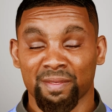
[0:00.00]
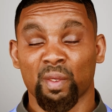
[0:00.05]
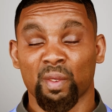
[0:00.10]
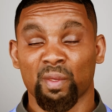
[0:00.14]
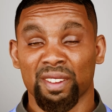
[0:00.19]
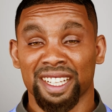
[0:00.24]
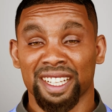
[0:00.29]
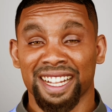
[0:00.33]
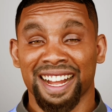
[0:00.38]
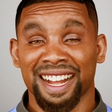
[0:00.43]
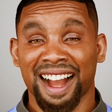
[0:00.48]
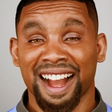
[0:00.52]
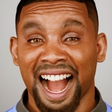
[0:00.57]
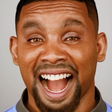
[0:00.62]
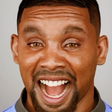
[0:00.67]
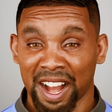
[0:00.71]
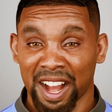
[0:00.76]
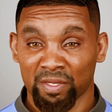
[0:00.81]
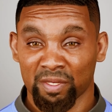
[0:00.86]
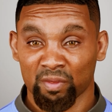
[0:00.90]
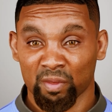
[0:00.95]
on the
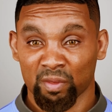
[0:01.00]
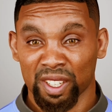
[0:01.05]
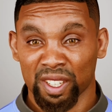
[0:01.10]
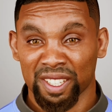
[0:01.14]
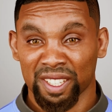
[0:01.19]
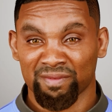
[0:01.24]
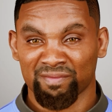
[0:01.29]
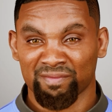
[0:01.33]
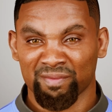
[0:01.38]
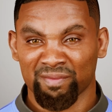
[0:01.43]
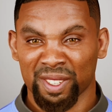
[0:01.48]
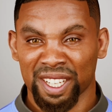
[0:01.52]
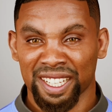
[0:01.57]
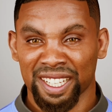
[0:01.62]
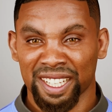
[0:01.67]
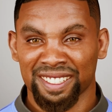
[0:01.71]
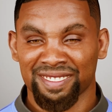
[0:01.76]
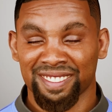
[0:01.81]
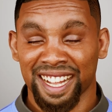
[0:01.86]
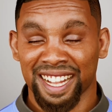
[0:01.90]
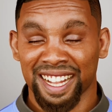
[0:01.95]
Android
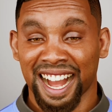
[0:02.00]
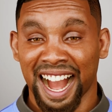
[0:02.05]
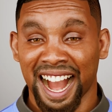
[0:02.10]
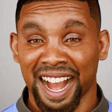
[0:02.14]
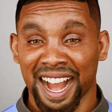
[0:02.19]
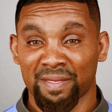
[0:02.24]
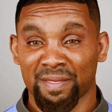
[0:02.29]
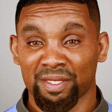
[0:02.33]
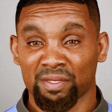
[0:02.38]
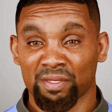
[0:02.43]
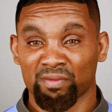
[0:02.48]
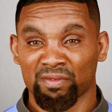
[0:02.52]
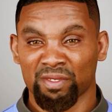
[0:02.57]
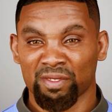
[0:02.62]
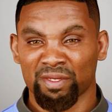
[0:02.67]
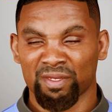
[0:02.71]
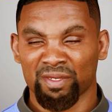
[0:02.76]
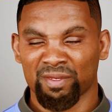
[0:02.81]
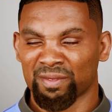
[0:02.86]
phone, on our Android phone.